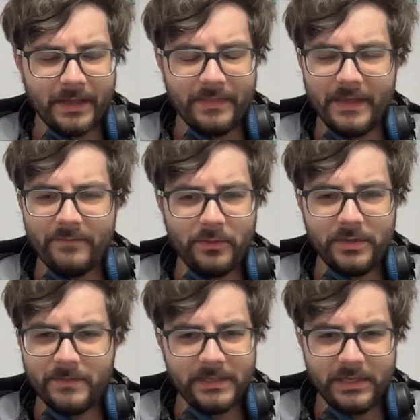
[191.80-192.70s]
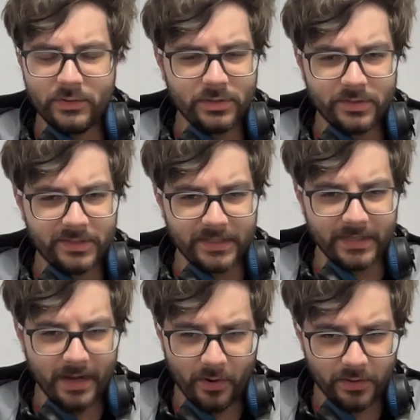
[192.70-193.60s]
they've only been introducing
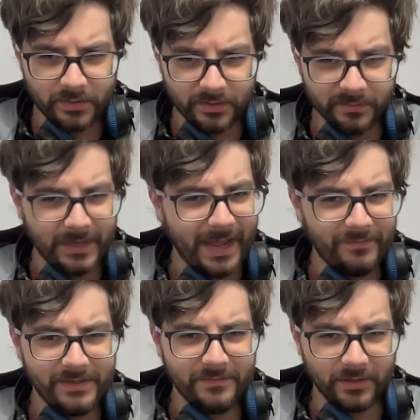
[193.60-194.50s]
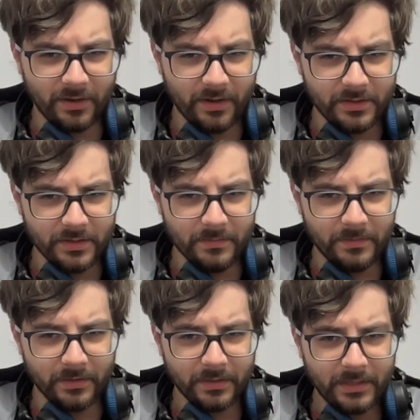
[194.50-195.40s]
characters. We haven't even gotten to the
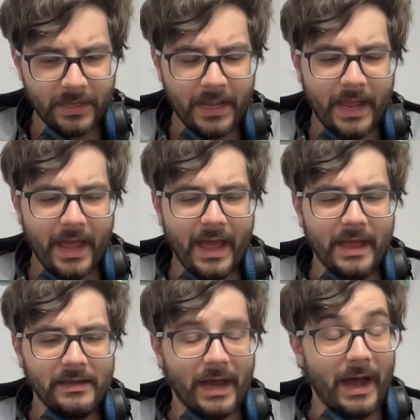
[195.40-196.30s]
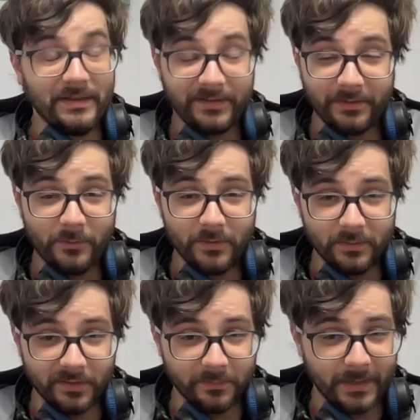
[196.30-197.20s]
book. And as someone
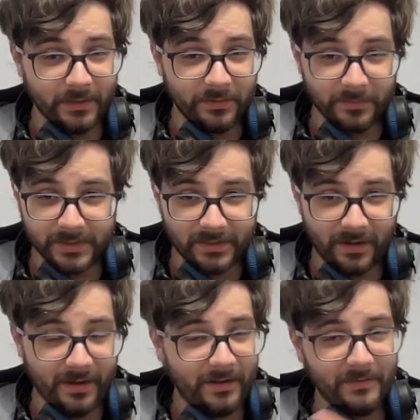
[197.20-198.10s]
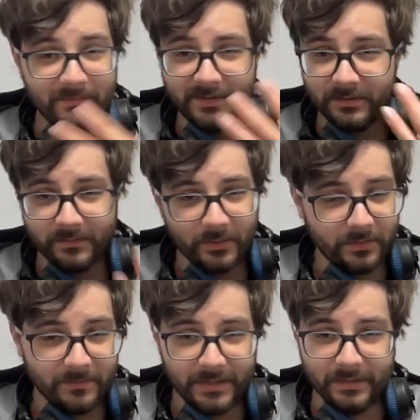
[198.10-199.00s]
who has read it 3 times and
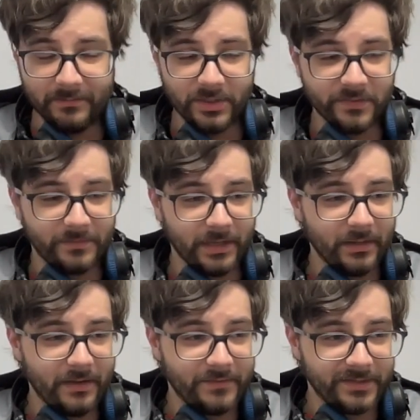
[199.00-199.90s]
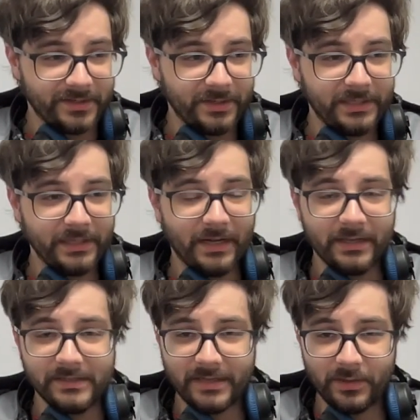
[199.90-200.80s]
devoted much of my life to studying it, I
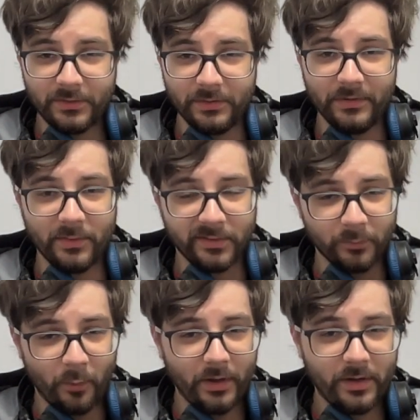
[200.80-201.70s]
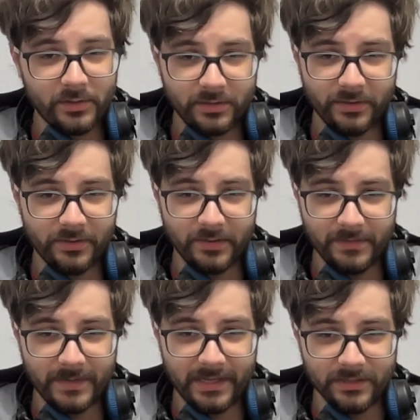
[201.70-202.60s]
can tell you those 130
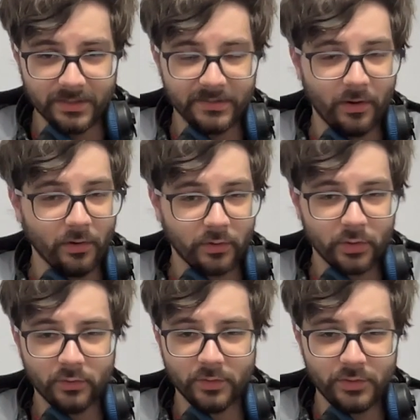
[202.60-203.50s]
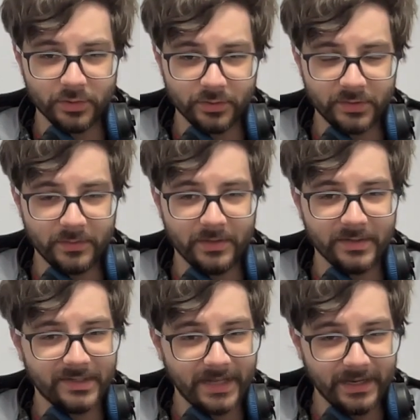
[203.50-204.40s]
pages are crucial to
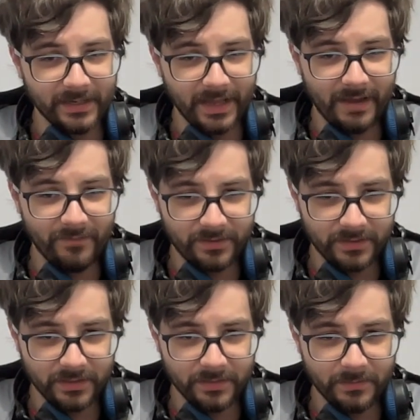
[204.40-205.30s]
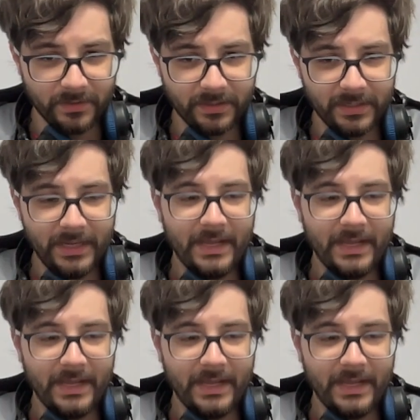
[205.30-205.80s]
understanding everything in the book,